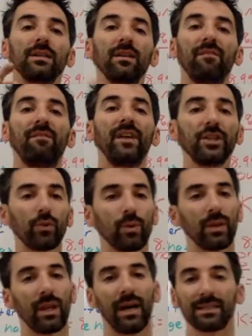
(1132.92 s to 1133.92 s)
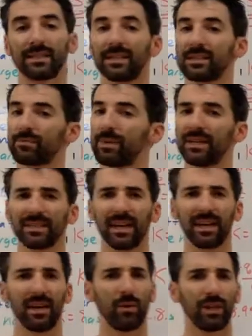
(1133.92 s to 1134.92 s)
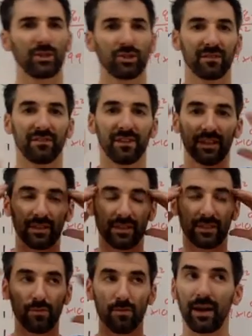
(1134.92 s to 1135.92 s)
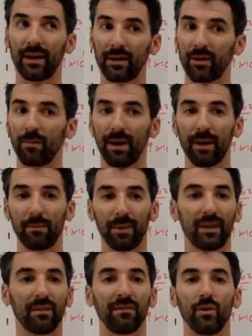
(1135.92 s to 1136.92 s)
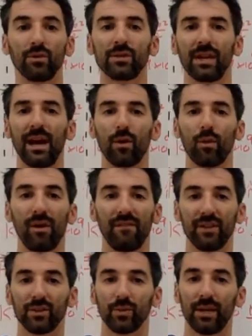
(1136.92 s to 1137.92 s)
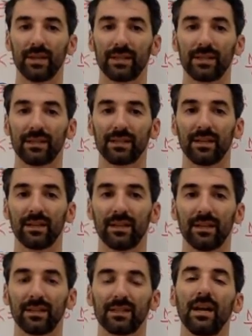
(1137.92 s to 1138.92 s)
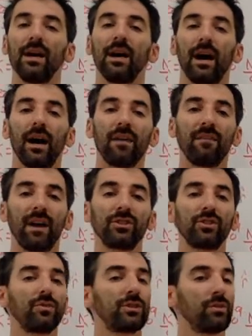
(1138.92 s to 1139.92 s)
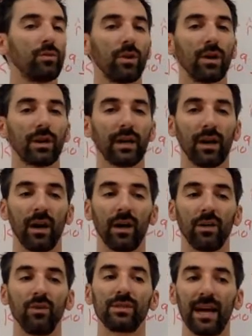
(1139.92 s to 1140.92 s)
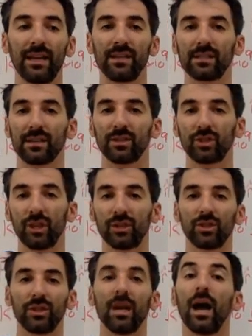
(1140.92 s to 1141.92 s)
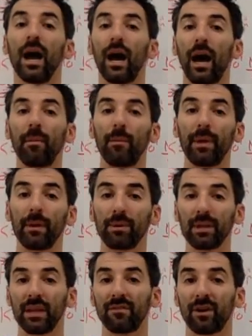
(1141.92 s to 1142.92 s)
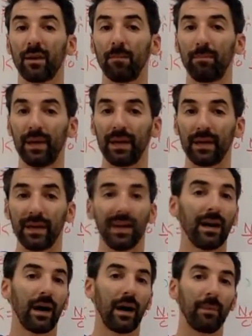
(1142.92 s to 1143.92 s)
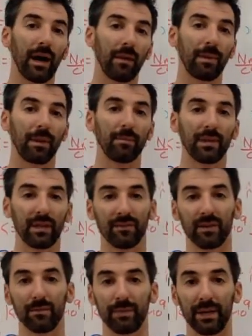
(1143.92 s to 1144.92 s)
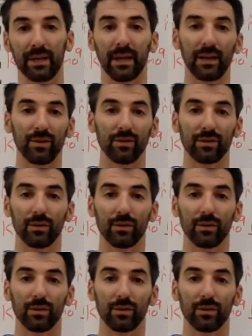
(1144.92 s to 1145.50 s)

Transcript: To visualize this, because I know electric fields, you might be confused, and how do I visualize things like this? I invite you to use any search engine. I'm a big believer in Bing. I'm not a big believer in Bing. I use